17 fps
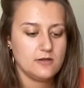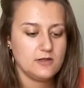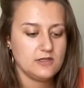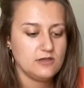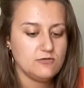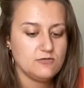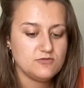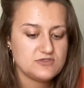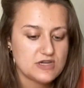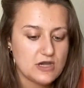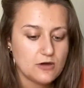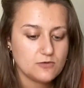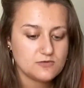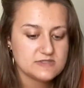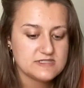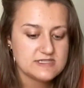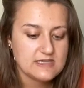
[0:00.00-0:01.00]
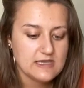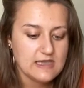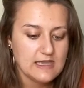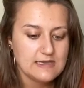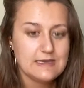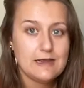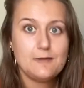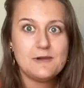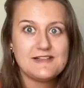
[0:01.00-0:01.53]
You don't.
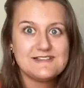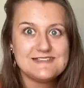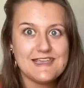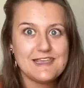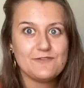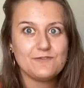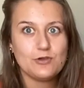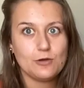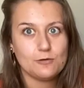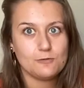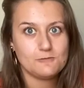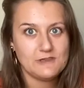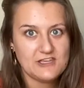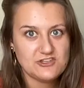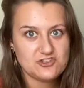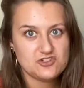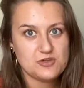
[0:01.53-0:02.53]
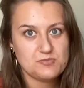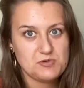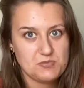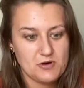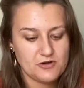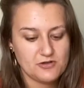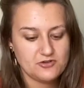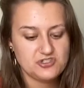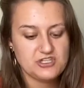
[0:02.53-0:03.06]
Now, I'm not saying if you're in a relationship, your
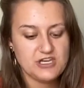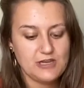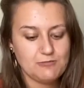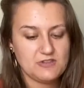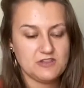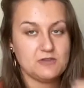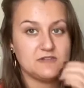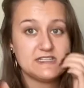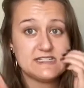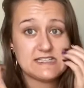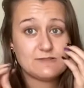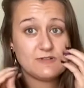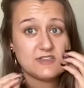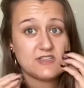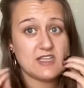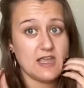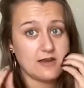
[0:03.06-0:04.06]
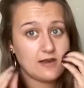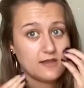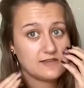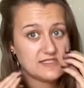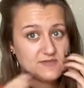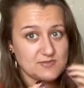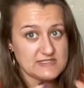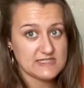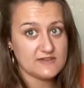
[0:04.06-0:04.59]
partner's cheating with you. This is, once again, a
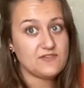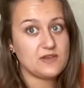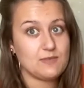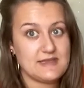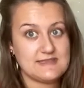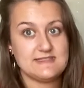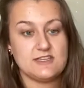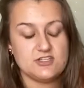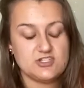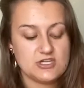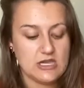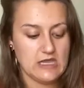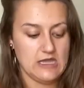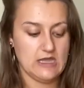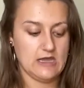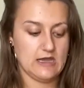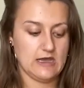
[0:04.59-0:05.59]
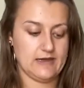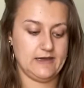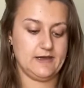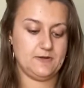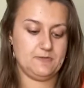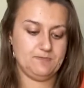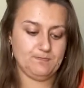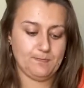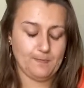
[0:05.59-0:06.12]
specific message.
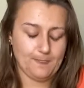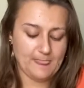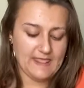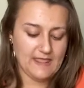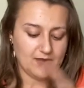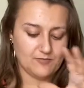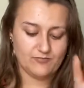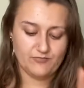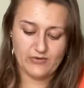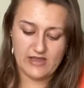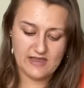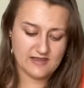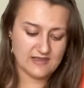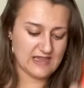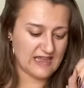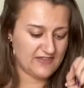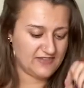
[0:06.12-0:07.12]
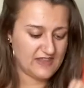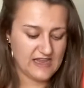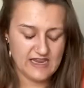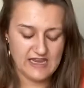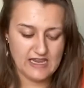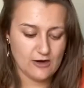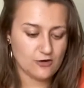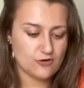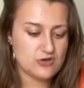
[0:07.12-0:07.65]
But yeah,
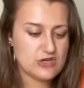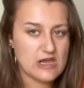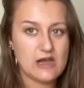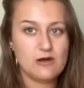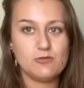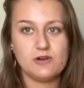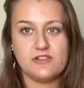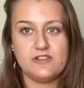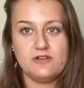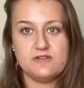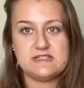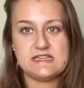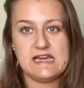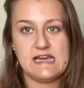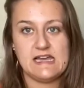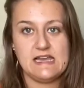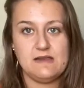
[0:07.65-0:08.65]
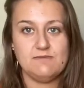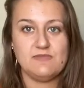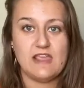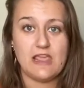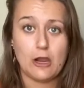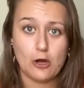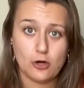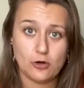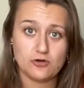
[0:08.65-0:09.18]
they are not worth your time. They
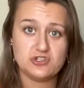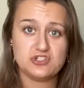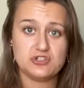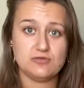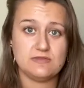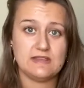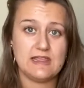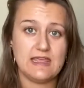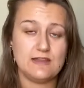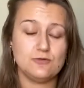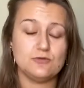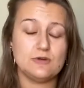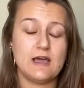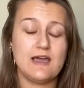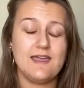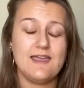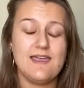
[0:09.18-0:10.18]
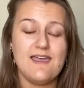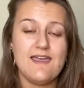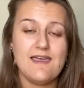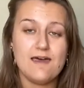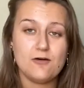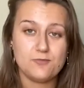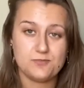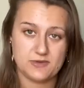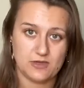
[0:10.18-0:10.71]
hurt you. They do not
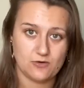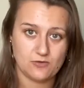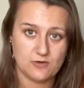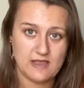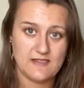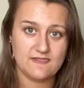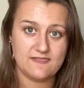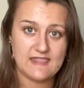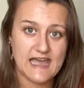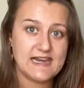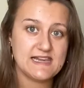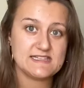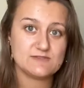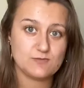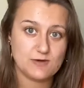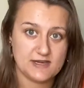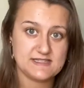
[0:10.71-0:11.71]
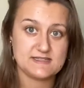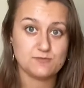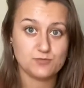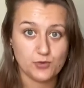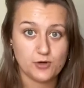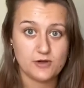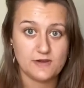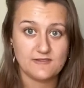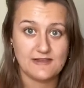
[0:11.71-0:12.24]
help you. And that is what is
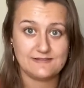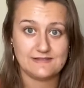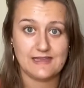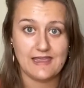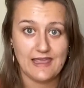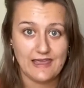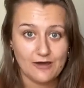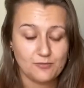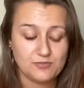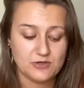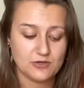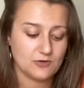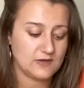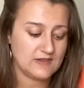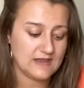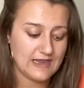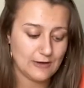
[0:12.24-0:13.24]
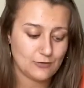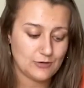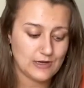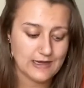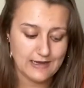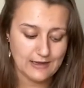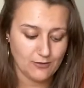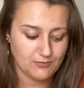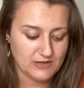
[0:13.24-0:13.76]
important, that they help you and they are
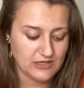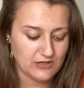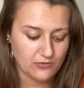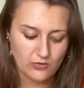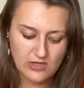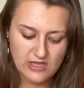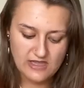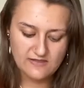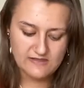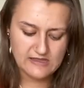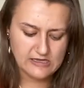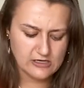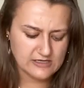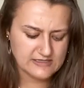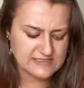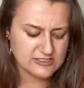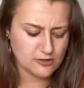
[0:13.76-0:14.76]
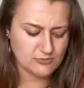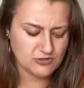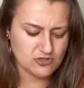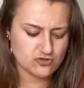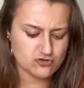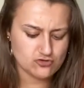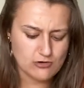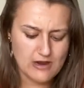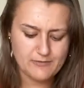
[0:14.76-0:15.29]
not helping you. They cause so much
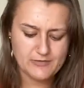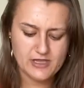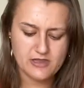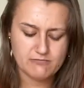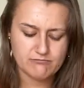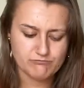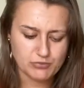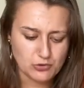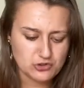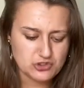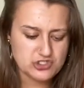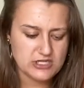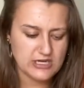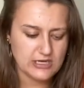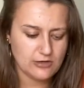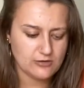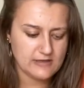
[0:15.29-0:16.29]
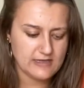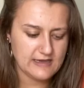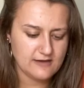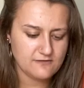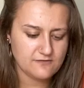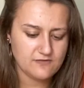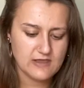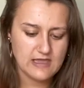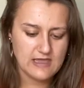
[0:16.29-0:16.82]
drama and bullshit in your
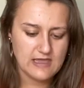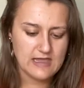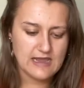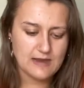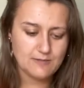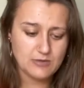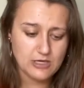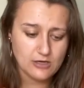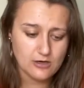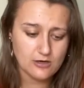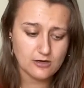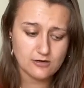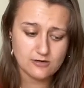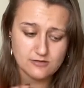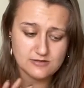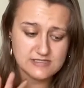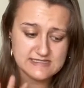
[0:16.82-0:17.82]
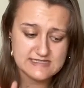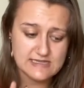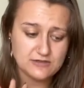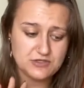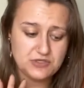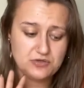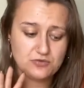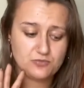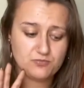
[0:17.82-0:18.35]
life. I'm here to tell
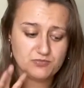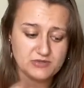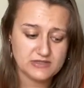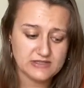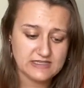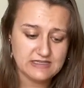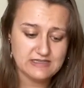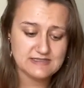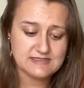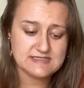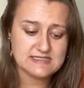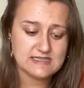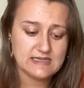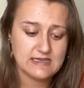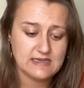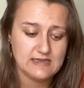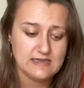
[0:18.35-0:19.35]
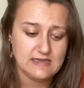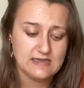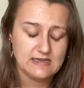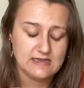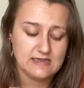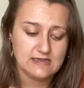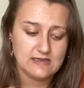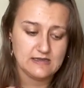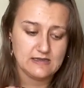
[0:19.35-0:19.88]
you, please
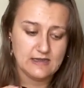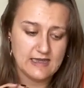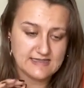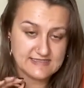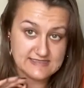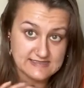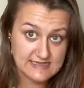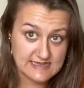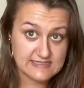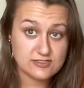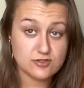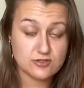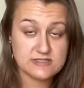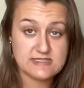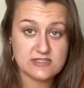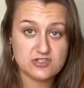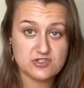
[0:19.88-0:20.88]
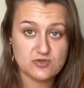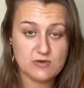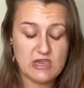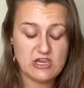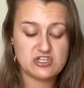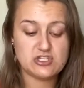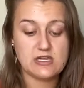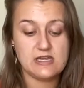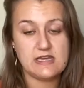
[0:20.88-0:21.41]
assess your
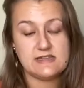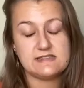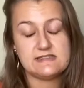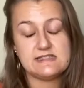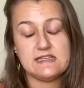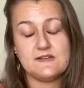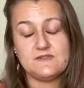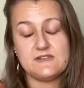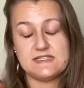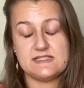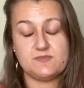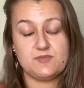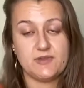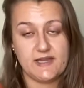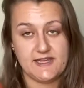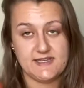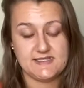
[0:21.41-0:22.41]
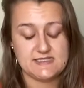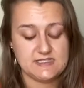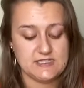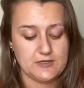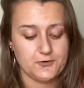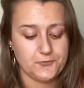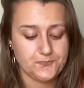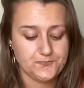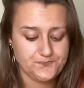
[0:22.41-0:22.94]
situation and see if this applies to you.